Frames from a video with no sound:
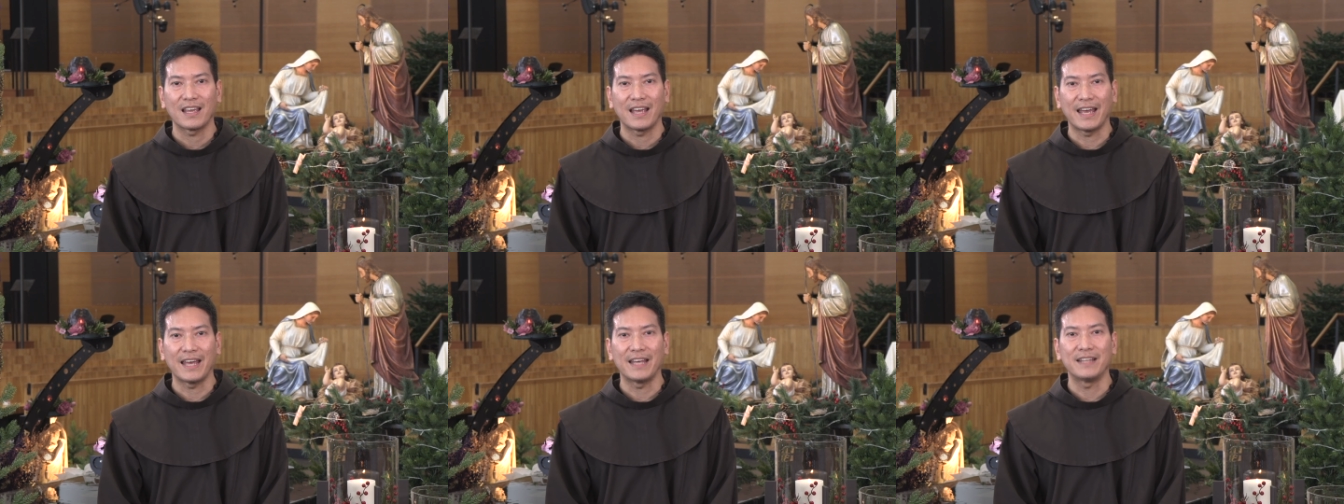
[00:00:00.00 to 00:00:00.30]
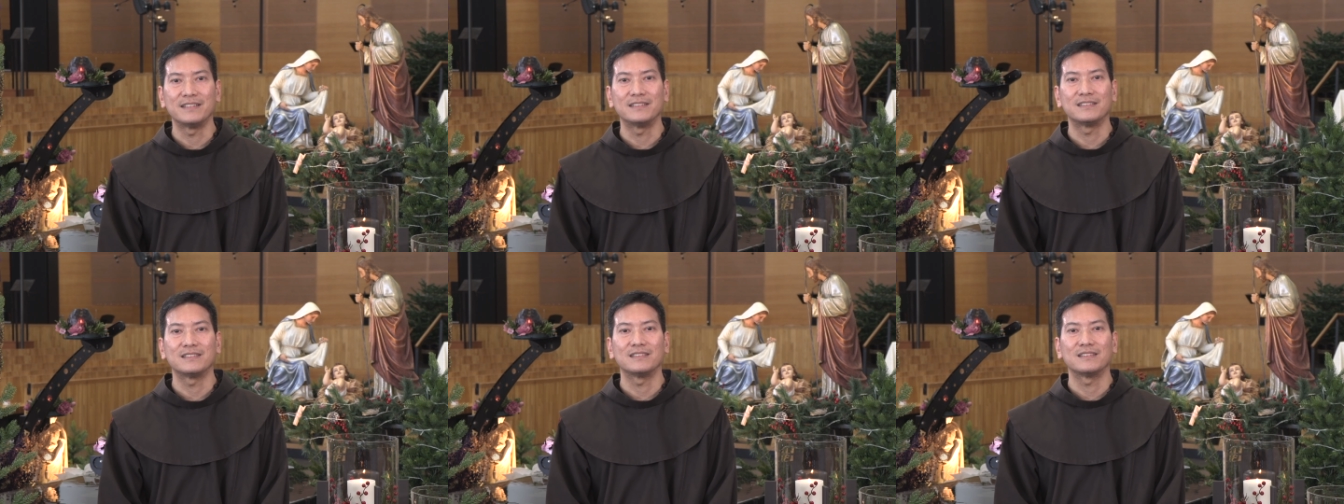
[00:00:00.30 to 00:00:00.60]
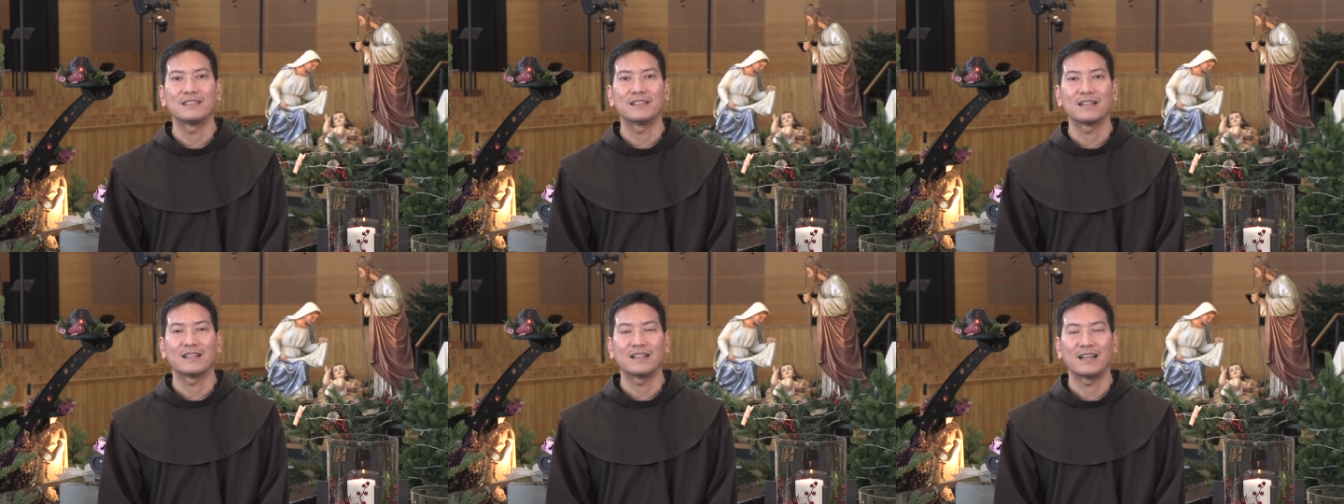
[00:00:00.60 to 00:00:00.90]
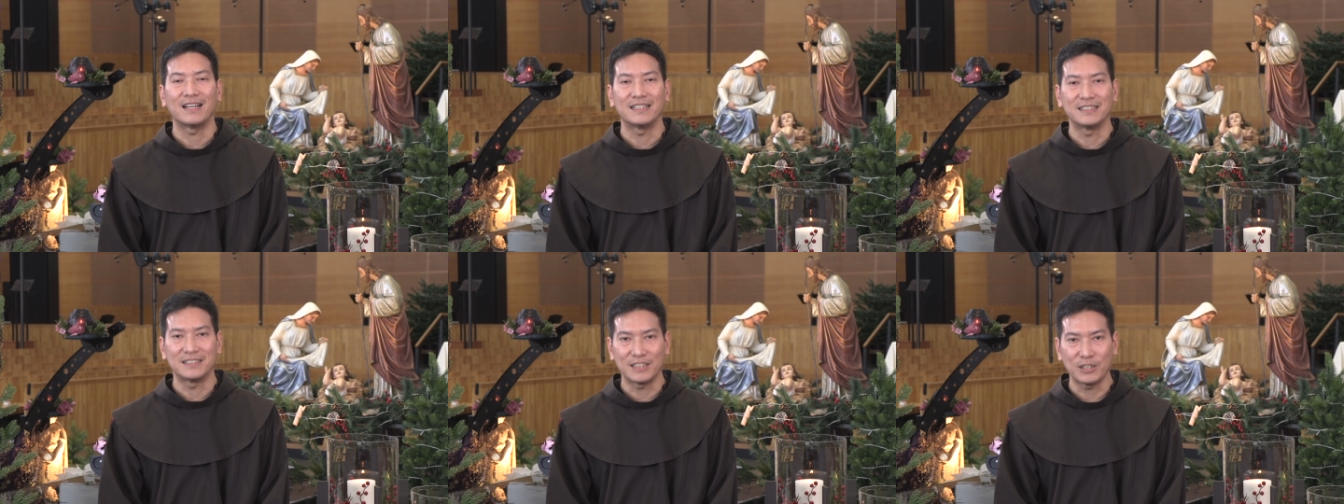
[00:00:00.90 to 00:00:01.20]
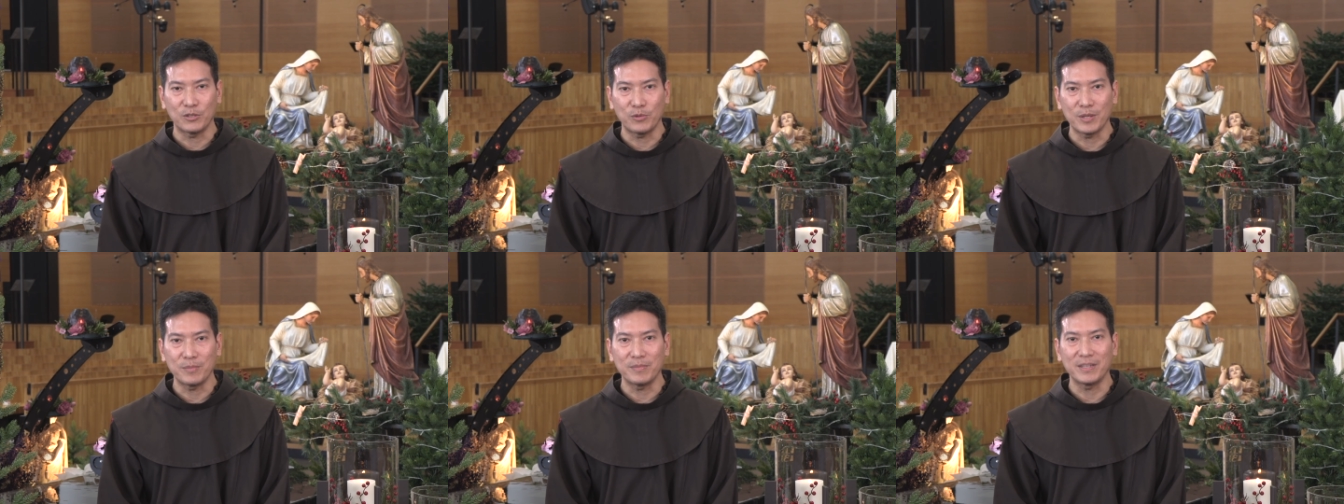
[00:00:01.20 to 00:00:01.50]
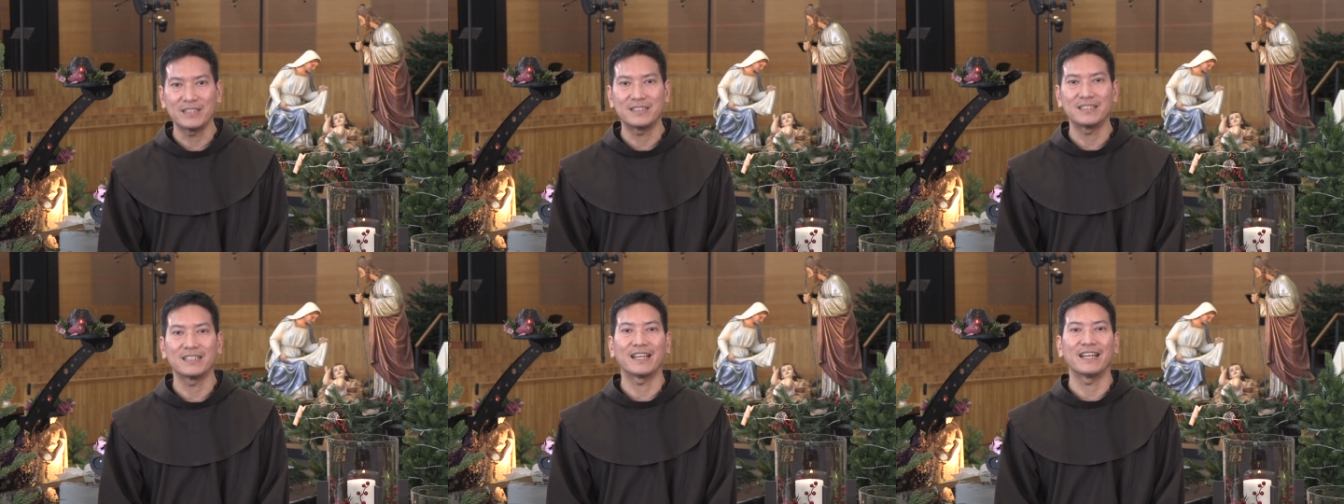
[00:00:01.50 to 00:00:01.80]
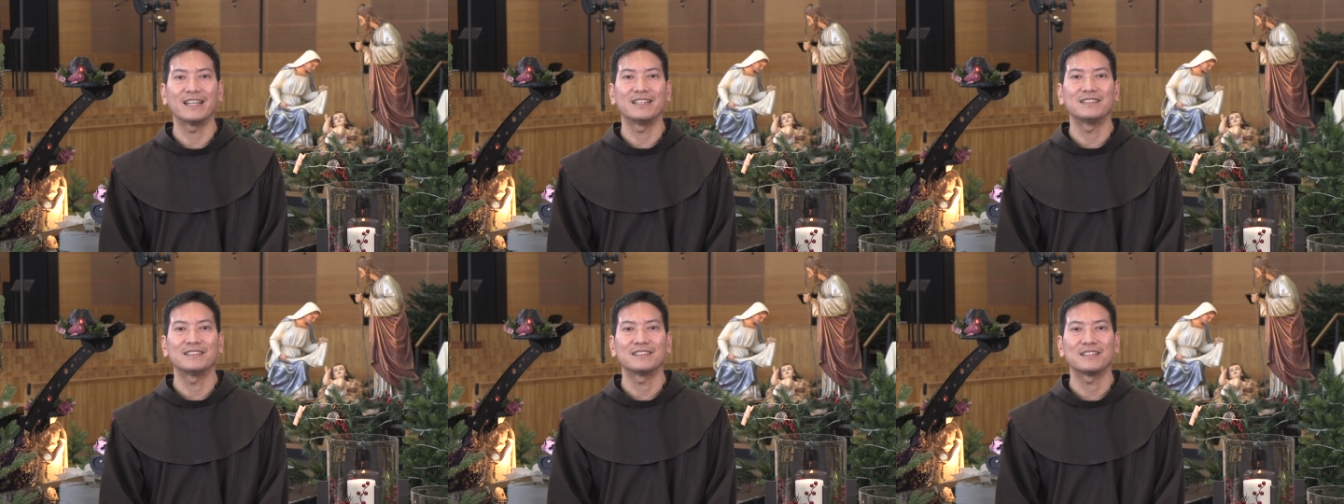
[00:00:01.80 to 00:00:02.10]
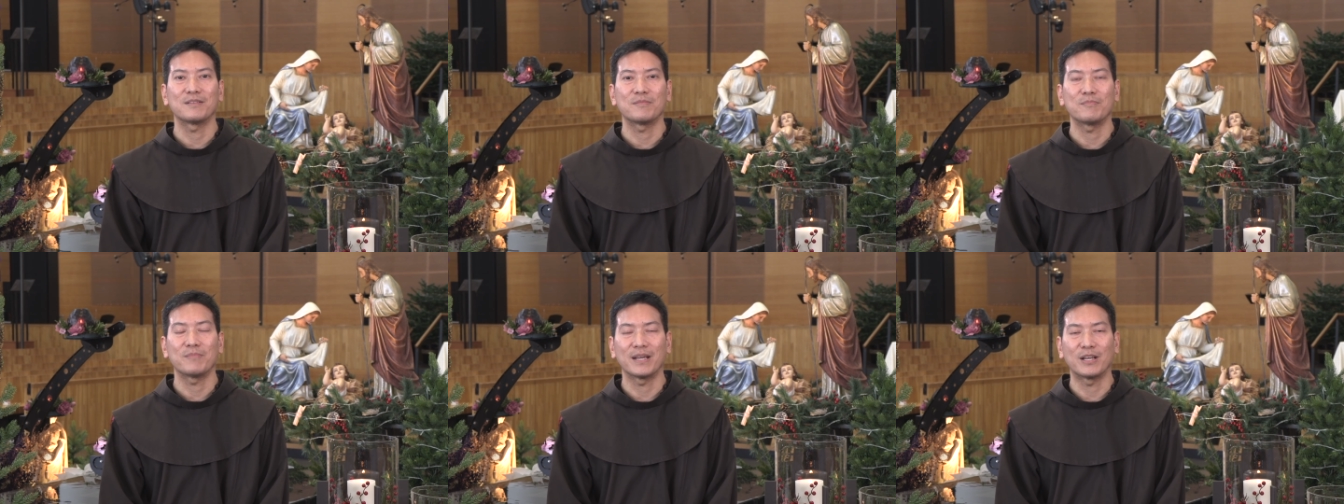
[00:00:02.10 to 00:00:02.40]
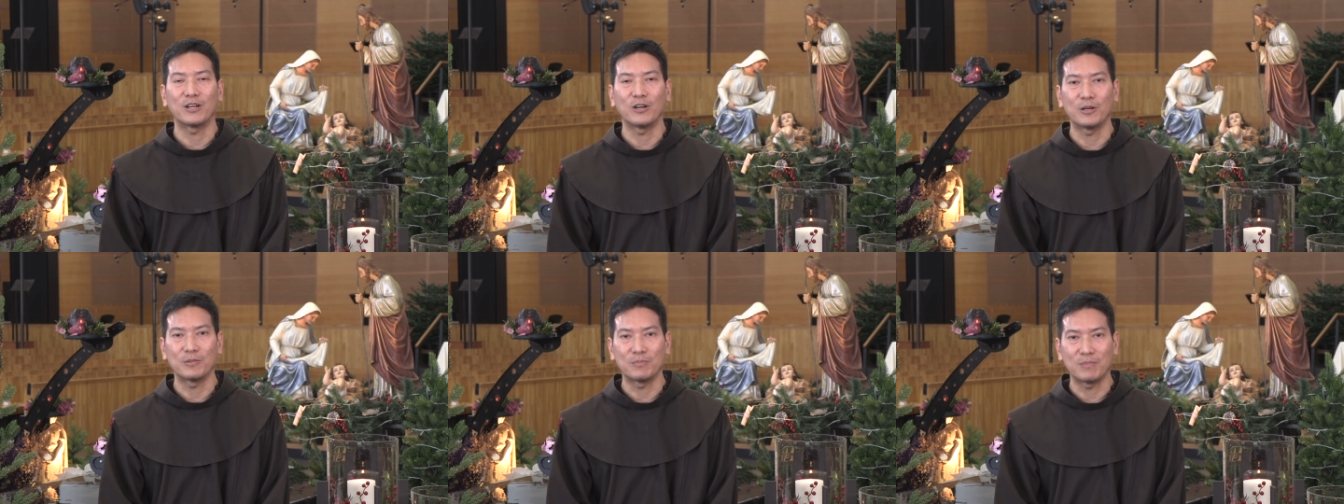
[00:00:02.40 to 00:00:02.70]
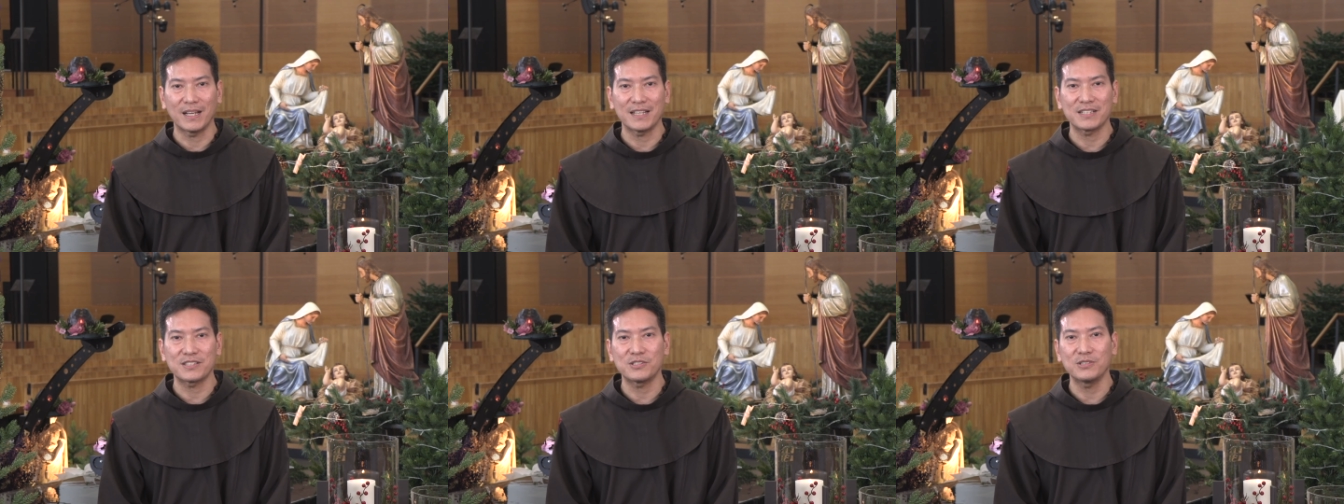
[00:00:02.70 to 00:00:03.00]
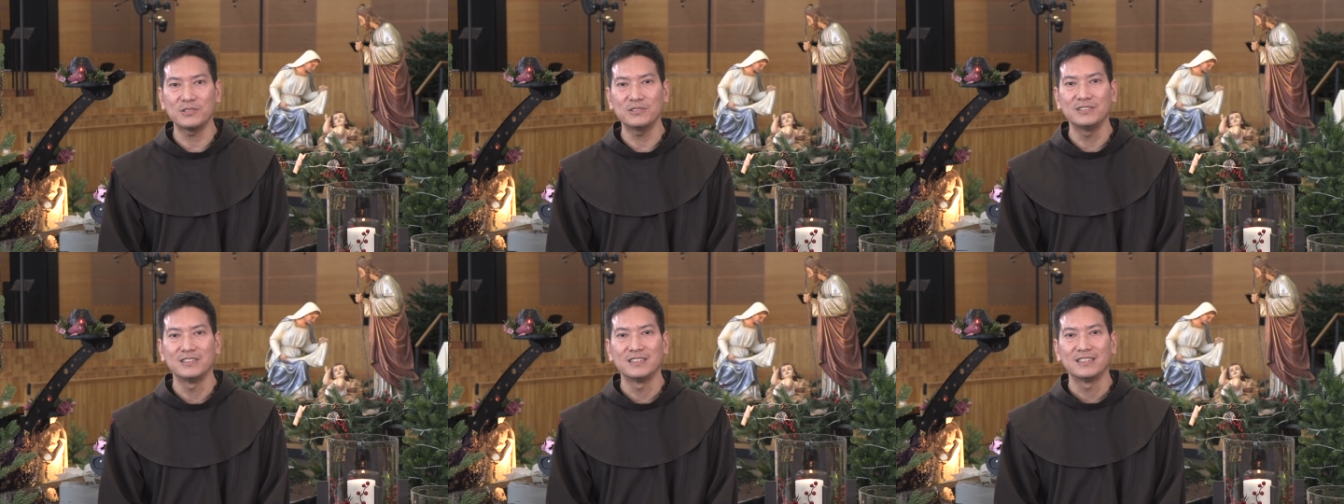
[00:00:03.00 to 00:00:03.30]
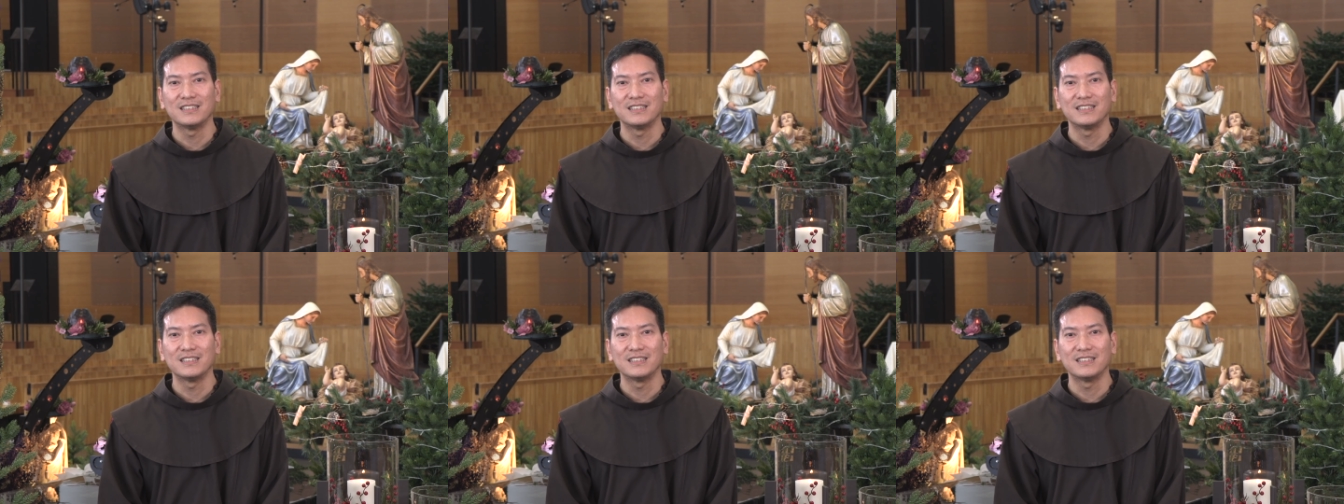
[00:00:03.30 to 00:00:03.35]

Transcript: and until we meet again, may God bless you